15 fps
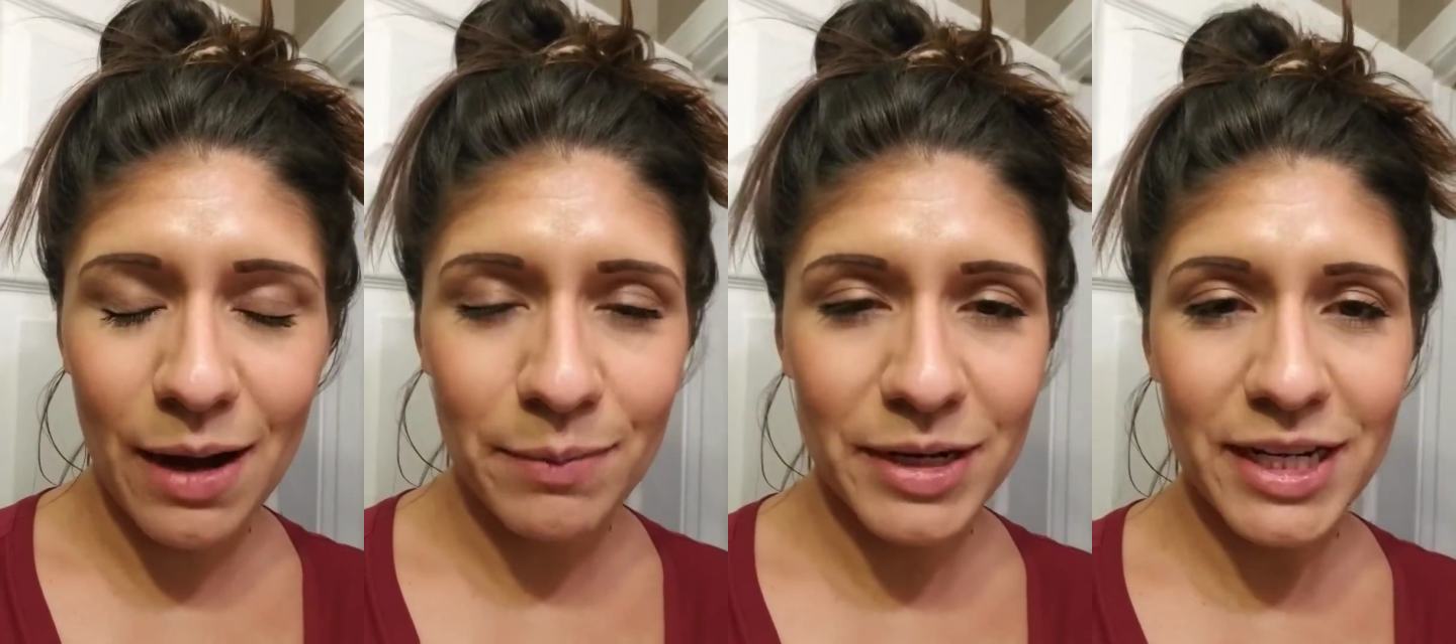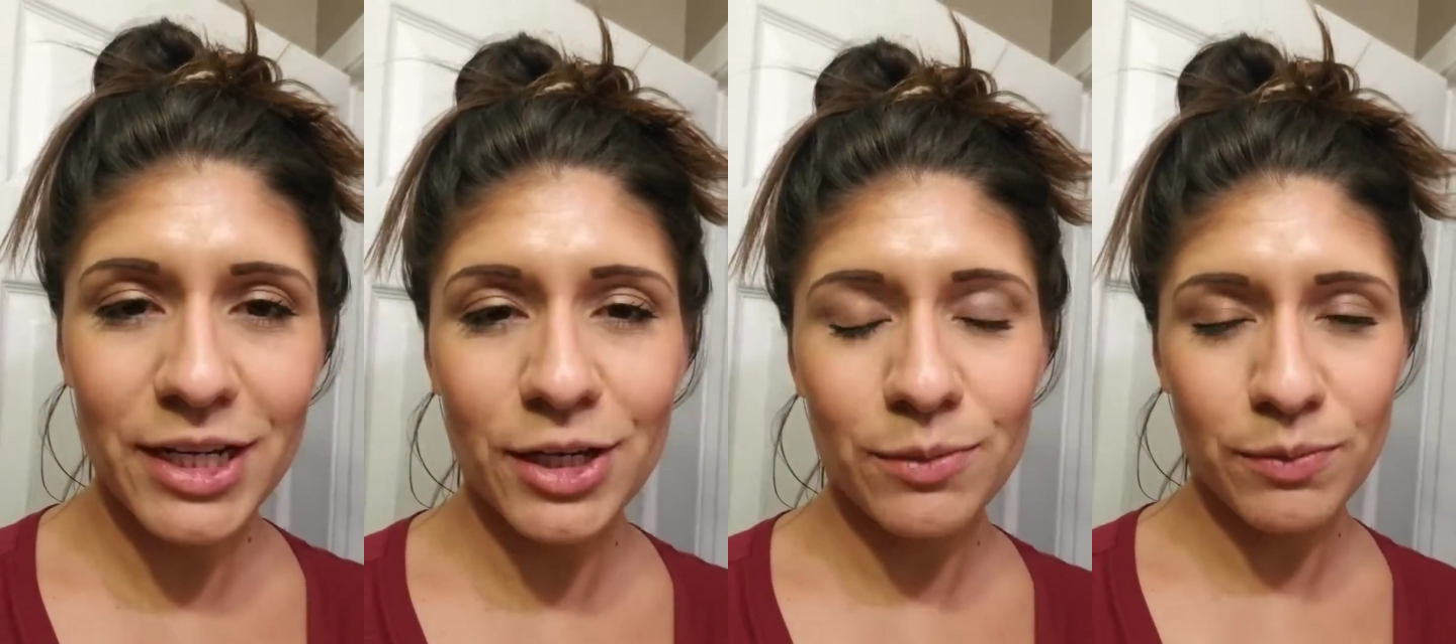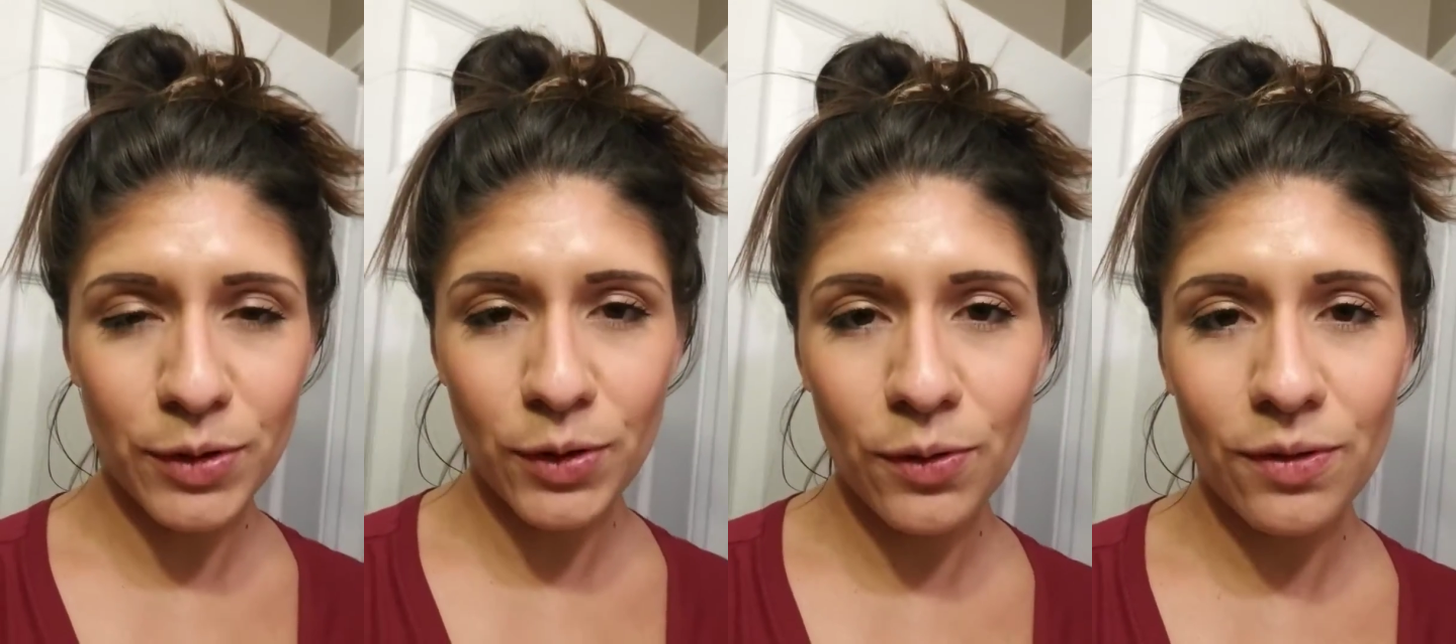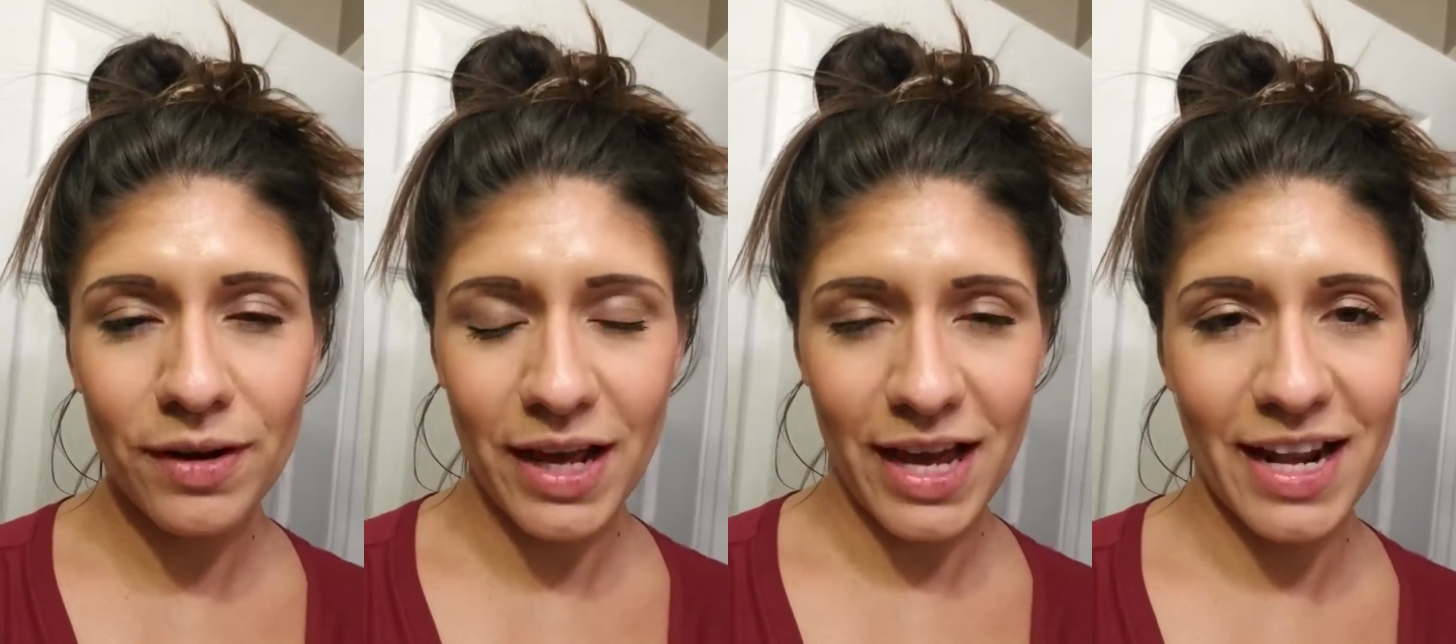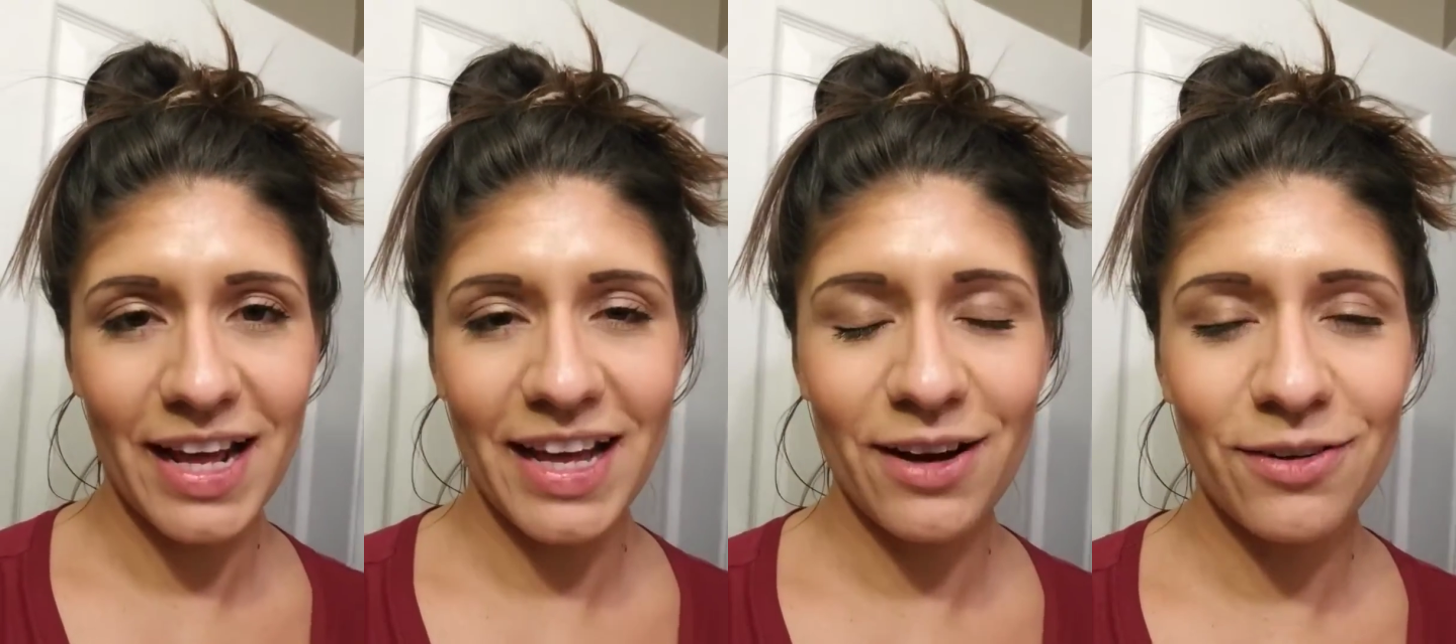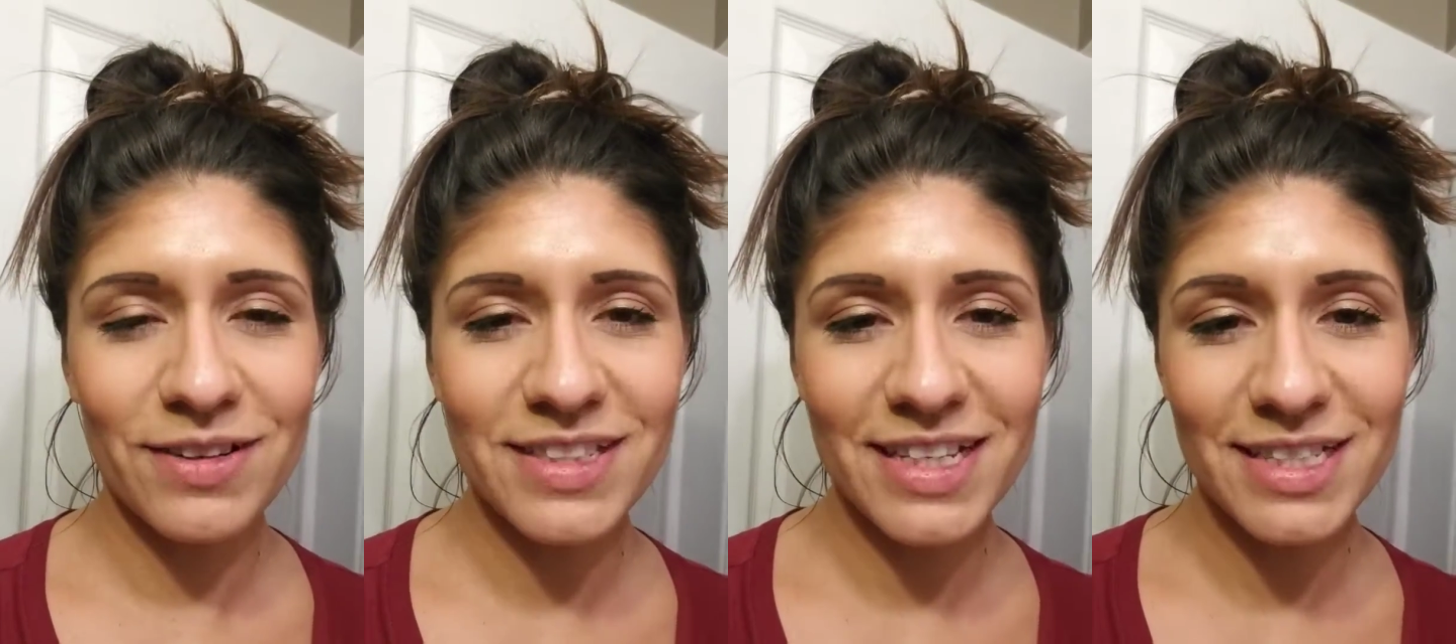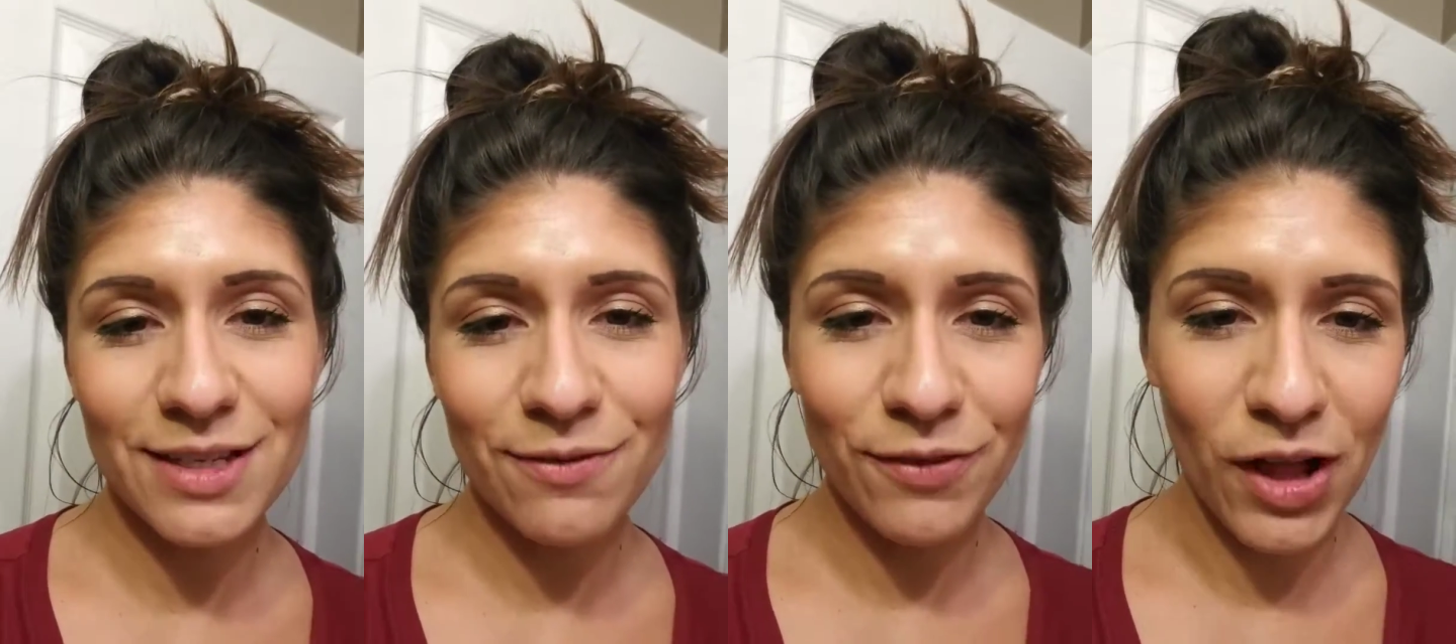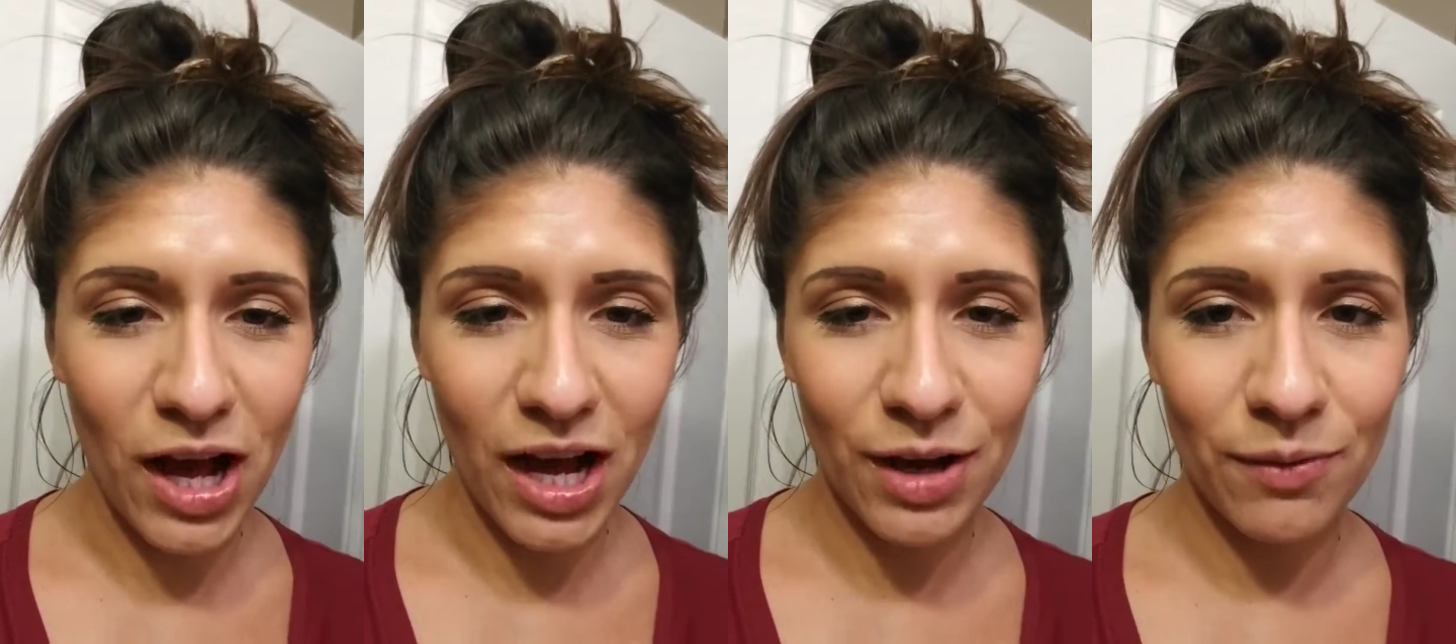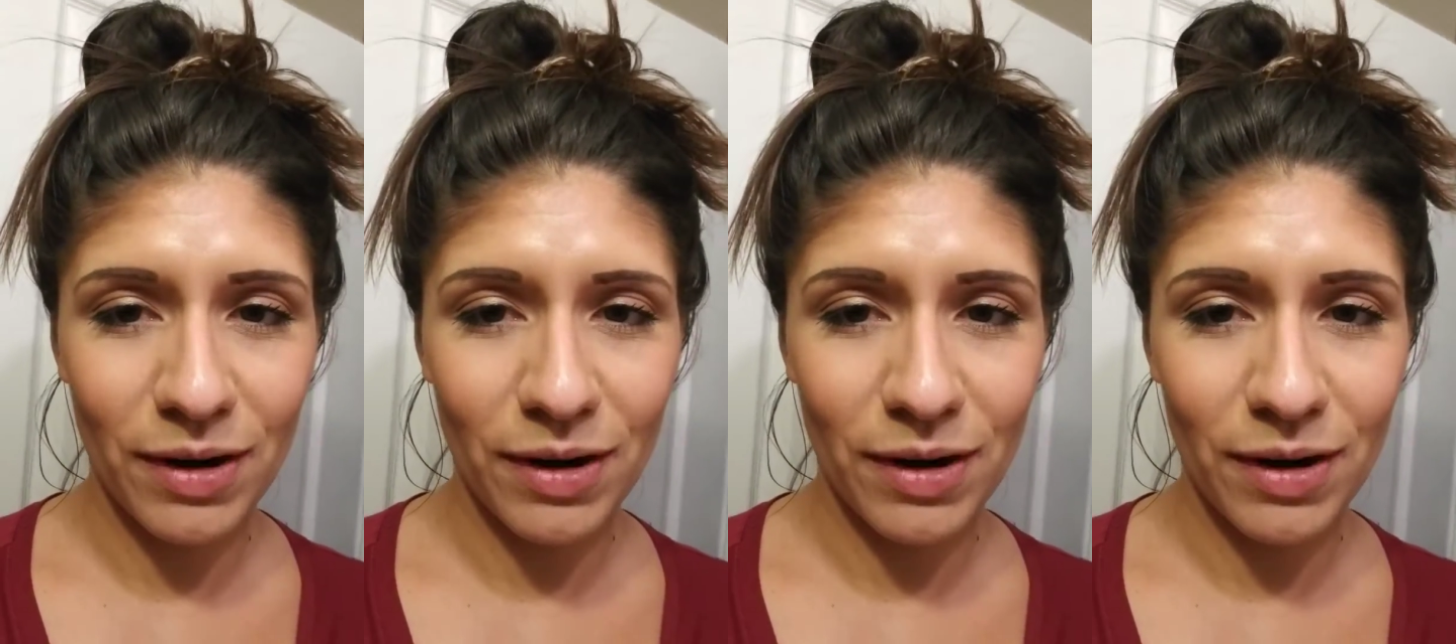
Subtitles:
I'm in a good mood, and I always like to vlog